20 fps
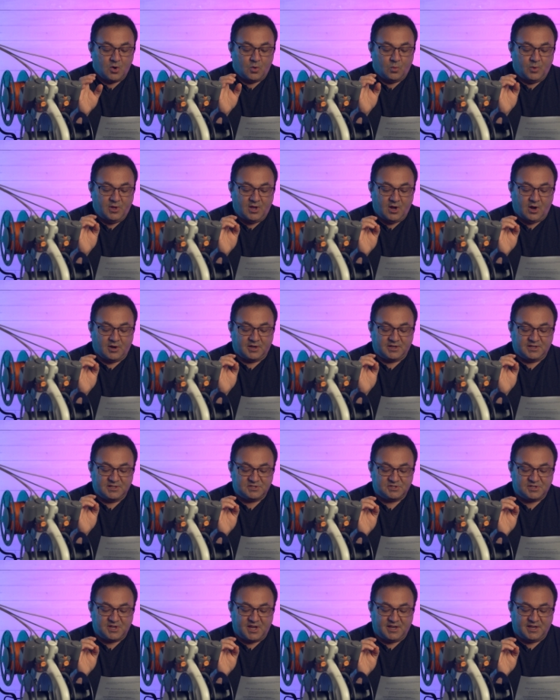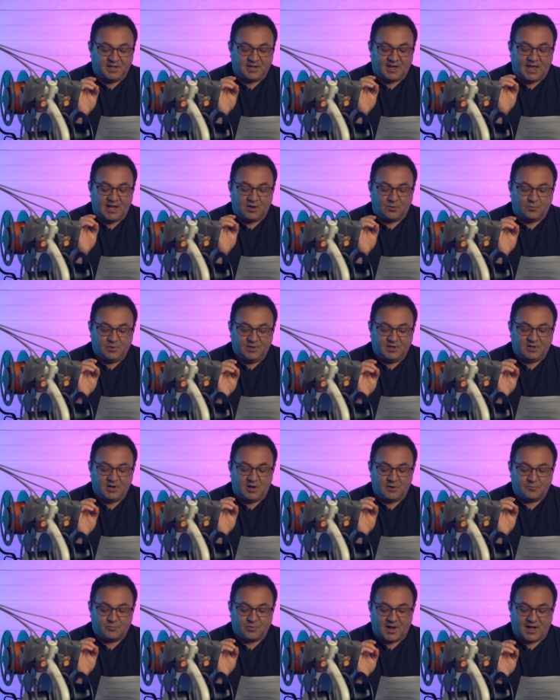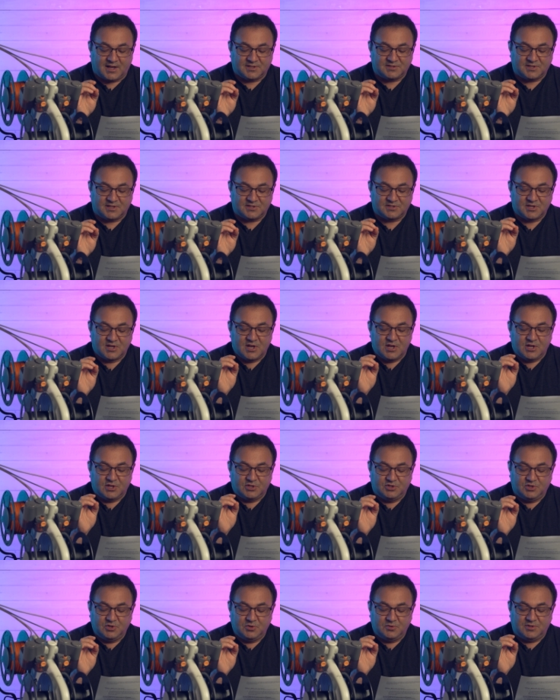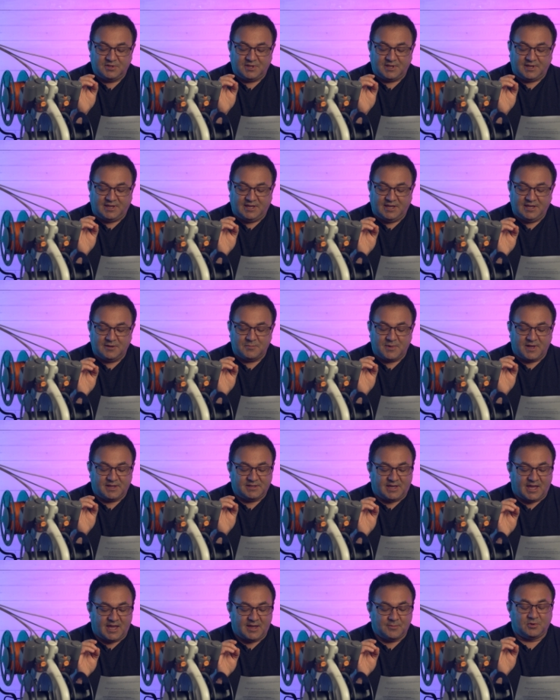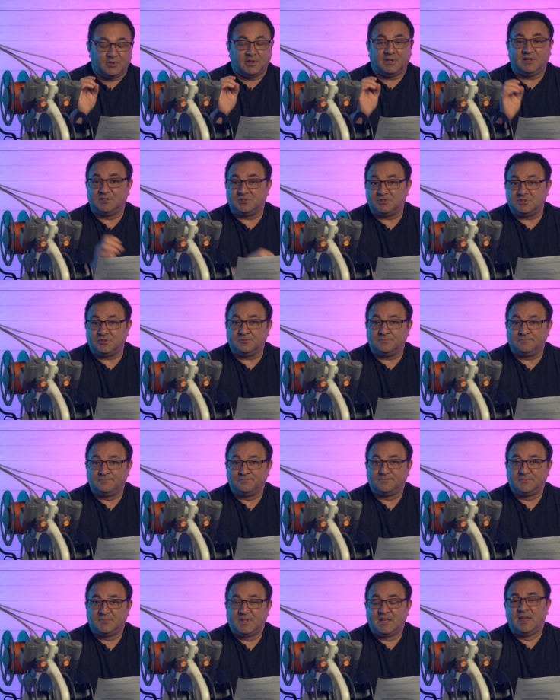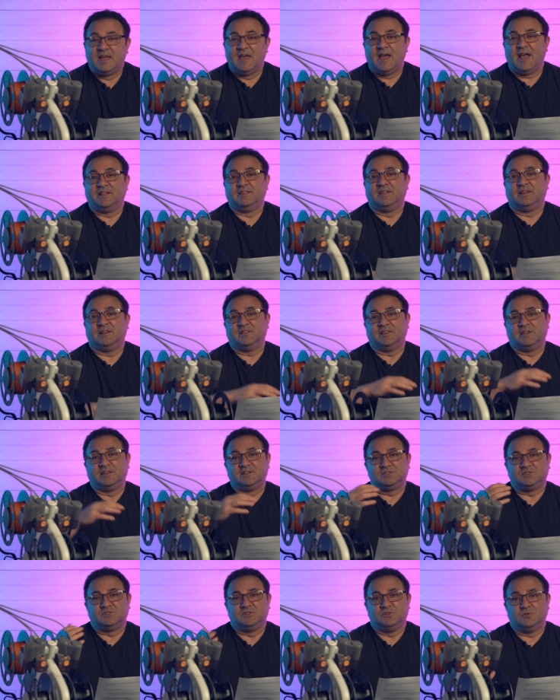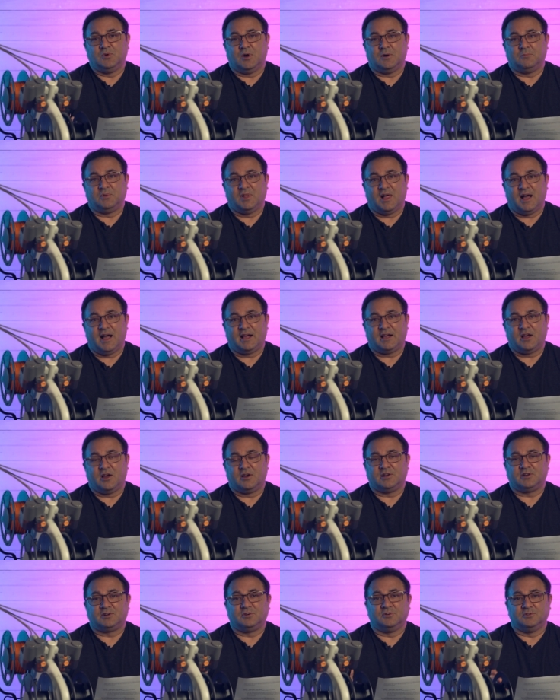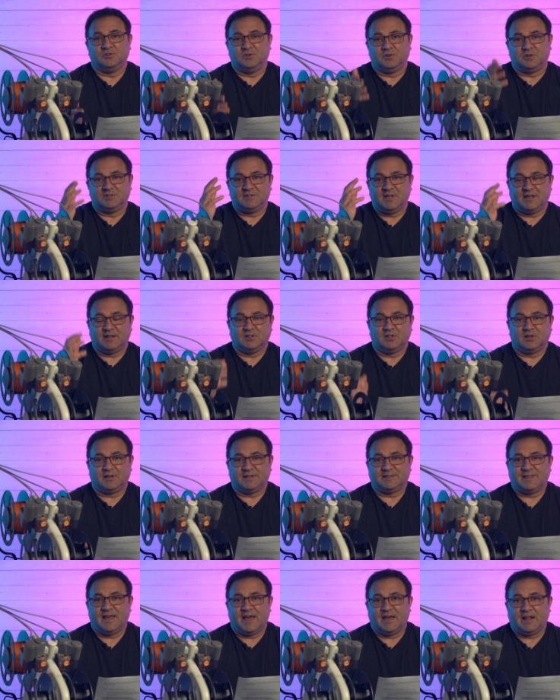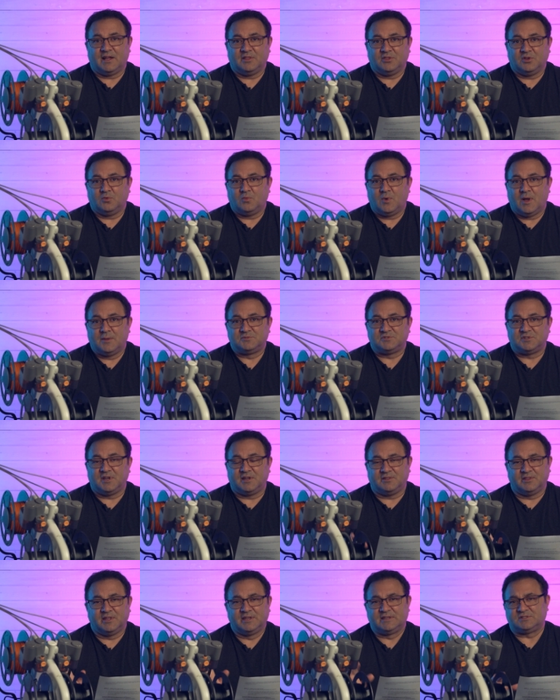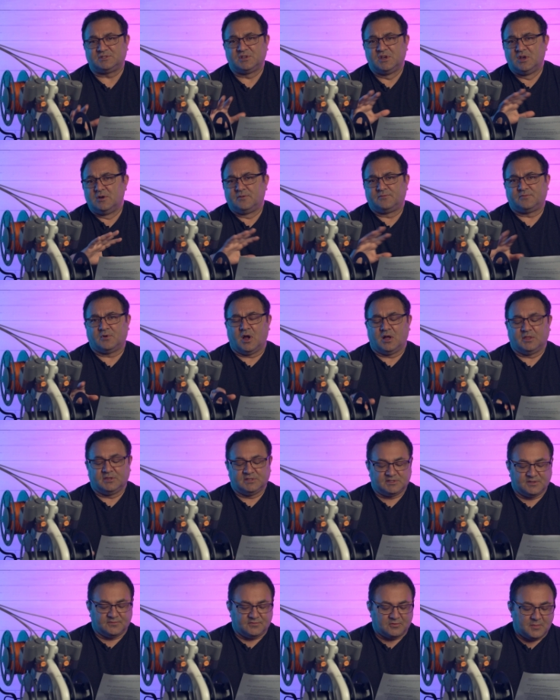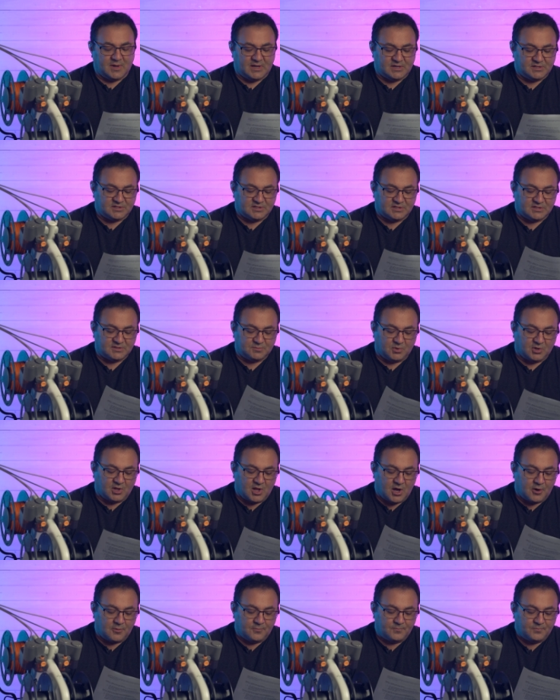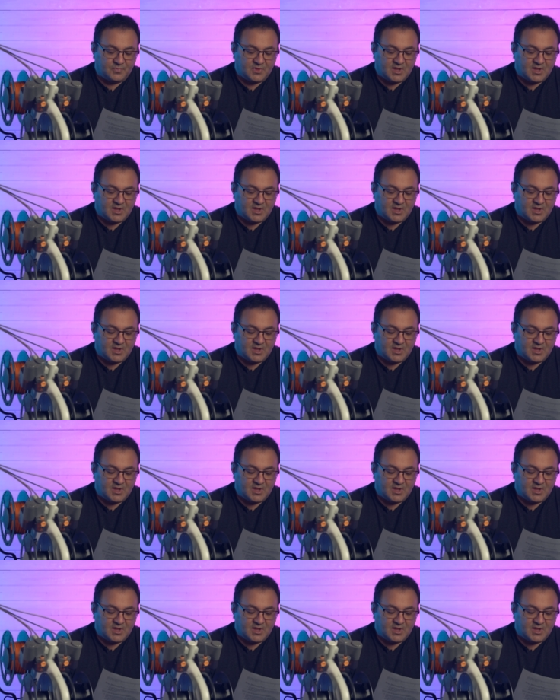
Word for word: We are initiating a recall process due to the heat bed cable issue." And then it links to a blog article, and you can take a look at that on their website. Links for all this information is below.